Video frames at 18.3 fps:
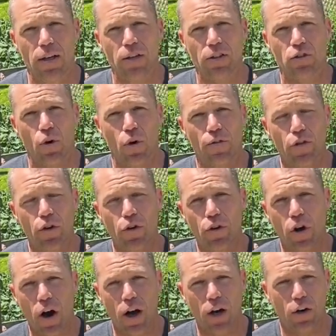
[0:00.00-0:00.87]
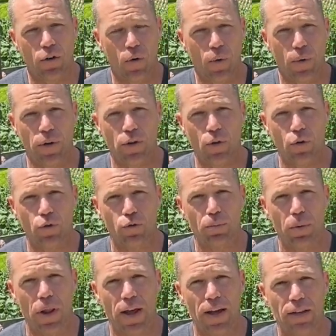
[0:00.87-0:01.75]
So if you're not growing those
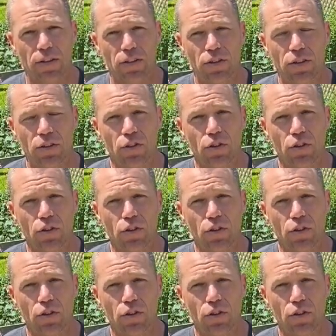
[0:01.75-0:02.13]
plants,